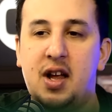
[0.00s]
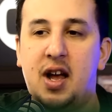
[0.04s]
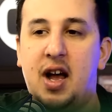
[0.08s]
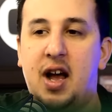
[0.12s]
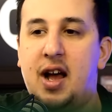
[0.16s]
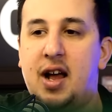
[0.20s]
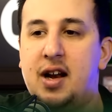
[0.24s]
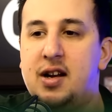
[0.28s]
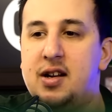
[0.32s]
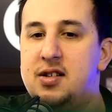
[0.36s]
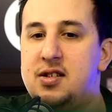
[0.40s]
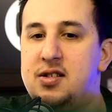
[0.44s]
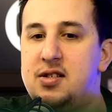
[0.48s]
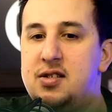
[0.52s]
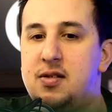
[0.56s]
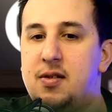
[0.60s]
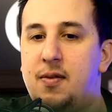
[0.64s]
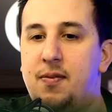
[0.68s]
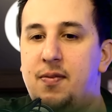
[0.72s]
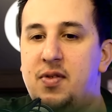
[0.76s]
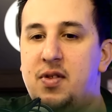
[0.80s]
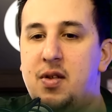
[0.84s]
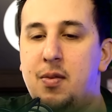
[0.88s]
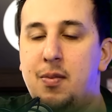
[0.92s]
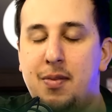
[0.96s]
And
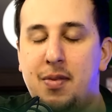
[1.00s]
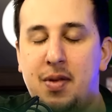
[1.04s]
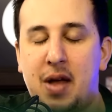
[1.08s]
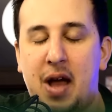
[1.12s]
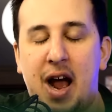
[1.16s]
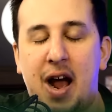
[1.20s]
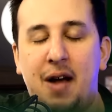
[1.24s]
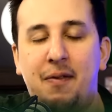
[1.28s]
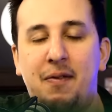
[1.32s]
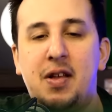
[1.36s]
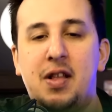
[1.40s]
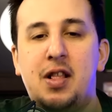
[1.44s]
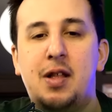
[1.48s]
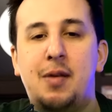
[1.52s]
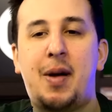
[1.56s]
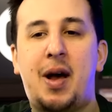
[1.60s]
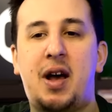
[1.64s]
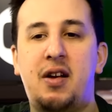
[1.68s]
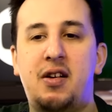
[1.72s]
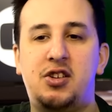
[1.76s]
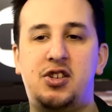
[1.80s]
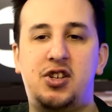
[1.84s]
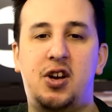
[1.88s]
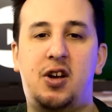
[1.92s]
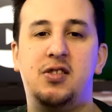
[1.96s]
the, having the
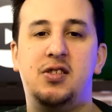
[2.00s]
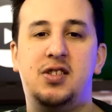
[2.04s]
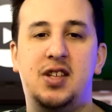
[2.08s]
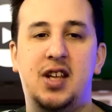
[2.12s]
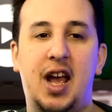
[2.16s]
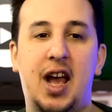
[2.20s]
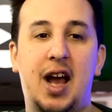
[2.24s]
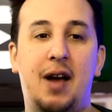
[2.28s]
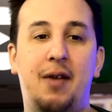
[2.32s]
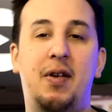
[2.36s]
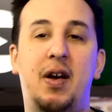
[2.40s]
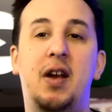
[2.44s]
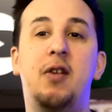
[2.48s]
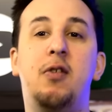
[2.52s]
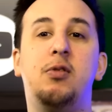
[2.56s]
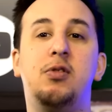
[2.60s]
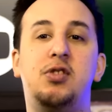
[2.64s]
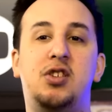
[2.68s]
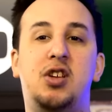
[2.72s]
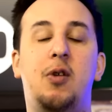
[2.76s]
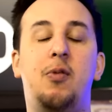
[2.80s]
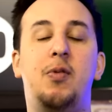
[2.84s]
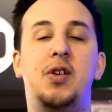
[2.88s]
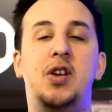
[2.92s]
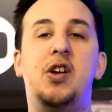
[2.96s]
amount of chances they have. And
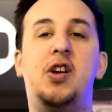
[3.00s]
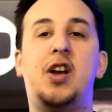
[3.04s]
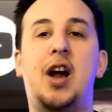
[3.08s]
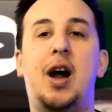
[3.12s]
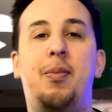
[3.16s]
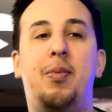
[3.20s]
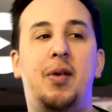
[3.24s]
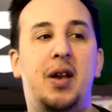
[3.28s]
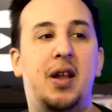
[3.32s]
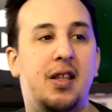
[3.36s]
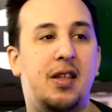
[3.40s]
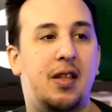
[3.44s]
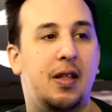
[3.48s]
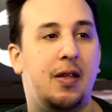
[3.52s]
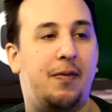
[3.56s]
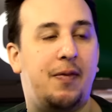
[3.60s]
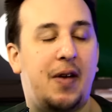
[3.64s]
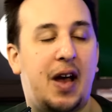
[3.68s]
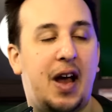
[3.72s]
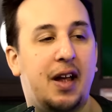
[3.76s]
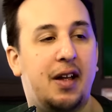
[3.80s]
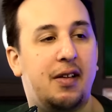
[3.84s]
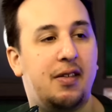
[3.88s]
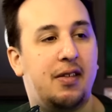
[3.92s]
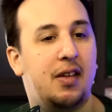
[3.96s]
also, when you couple into the
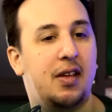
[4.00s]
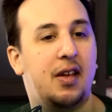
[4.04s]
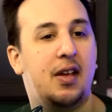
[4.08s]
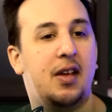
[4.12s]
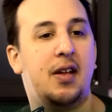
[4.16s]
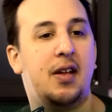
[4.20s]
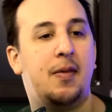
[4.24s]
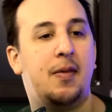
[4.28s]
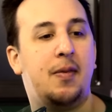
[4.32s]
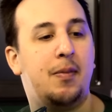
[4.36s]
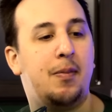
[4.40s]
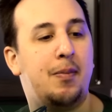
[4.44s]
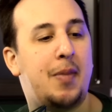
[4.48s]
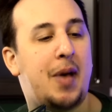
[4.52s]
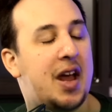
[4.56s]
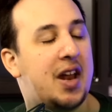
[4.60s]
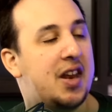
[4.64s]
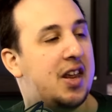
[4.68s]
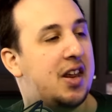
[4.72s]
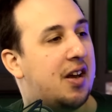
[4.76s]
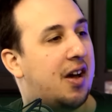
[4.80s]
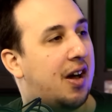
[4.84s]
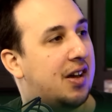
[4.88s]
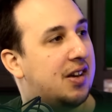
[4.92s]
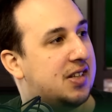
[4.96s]
fact, Man
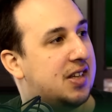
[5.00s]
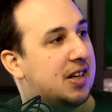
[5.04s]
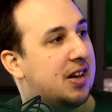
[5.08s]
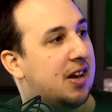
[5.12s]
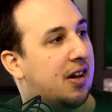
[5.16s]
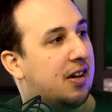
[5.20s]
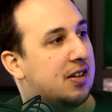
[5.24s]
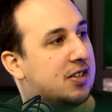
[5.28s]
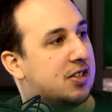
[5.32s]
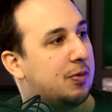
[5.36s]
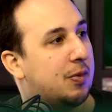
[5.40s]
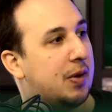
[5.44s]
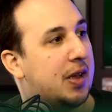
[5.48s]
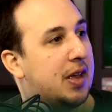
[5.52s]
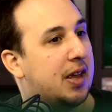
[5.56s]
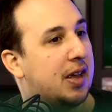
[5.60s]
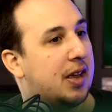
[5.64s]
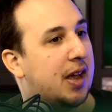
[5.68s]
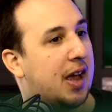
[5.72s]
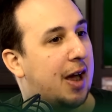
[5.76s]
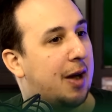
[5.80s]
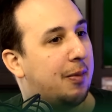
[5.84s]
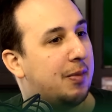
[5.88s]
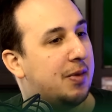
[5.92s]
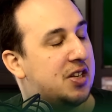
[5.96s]
United last week,
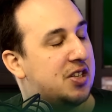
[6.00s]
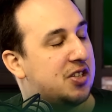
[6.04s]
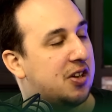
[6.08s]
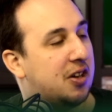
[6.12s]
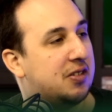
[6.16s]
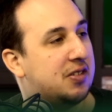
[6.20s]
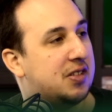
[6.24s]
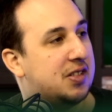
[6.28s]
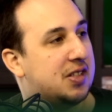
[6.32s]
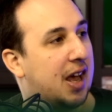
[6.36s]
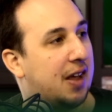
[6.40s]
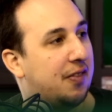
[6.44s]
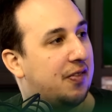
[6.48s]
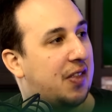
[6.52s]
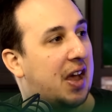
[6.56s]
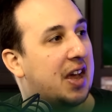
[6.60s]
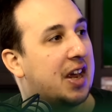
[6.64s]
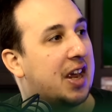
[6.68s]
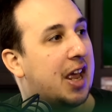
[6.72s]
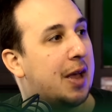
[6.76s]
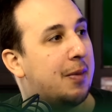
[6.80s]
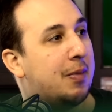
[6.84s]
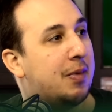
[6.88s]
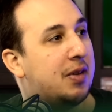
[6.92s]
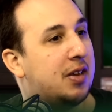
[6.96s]
how many chances they had
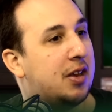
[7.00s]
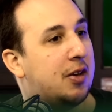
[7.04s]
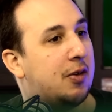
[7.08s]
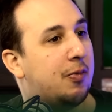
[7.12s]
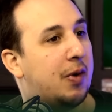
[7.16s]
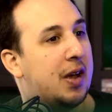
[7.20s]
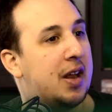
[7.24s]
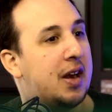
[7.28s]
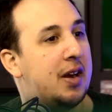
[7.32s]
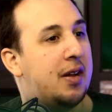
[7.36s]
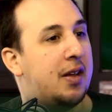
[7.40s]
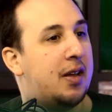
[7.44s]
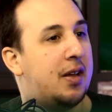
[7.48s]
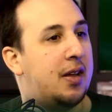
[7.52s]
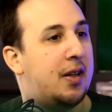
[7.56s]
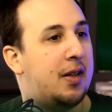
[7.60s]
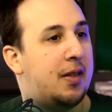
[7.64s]
that game and didn't win.